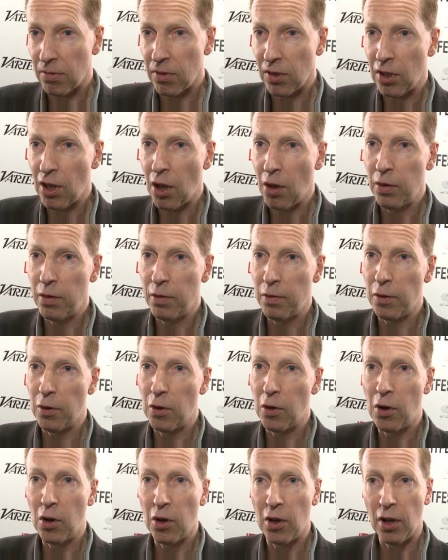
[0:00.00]
known
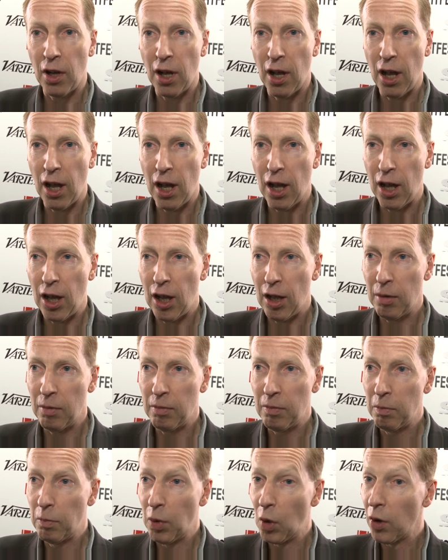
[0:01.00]
for
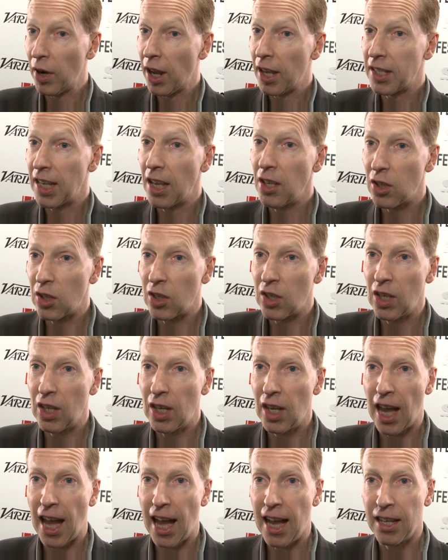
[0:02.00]
um, Bourne
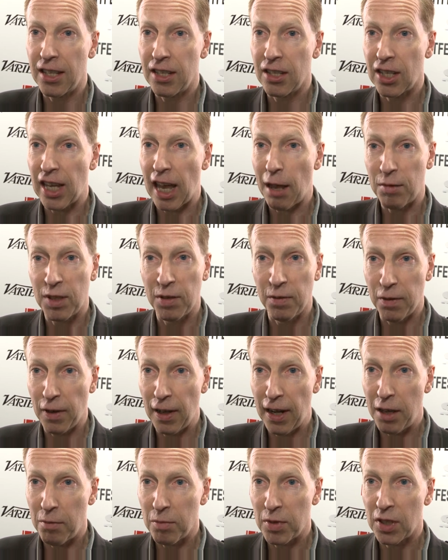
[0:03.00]
Identity and Captain
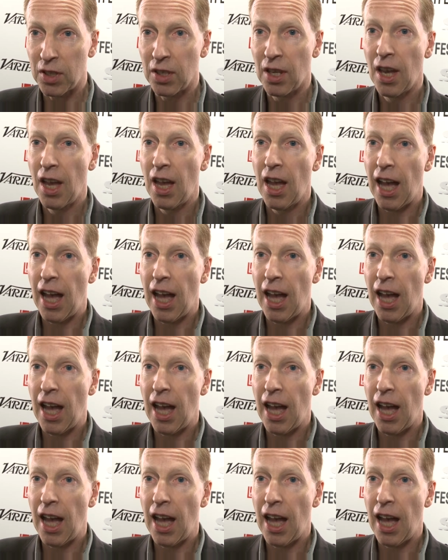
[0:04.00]
Phillips,